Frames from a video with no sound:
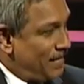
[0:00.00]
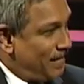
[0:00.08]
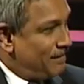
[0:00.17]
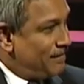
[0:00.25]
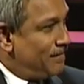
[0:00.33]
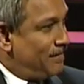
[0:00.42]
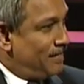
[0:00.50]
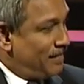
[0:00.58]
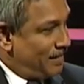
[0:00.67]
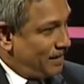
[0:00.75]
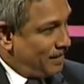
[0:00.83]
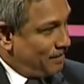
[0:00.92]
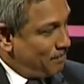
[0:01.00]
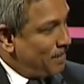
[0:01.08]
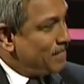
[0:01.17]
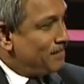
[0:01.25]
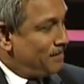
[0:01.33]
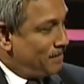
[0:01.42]
it's
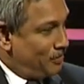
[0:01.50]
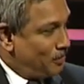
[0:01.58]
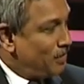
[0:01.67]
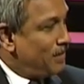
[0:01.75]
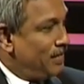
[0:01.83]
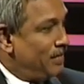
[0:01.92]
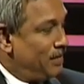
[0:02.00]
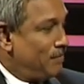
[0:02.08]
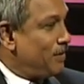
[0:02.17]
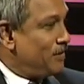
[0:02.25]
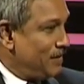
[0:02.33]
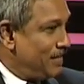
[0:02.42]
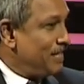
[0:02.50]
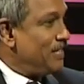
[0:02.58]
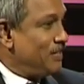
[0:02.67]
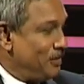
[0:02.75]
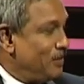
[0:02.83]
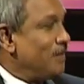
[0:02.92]
based totally depend on
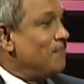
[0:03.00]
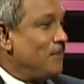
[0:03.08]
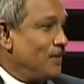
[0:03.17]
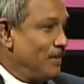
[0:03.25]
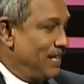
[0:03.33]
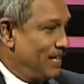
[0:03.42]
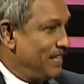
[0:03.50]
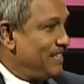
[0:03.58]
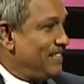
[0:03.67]
your employer.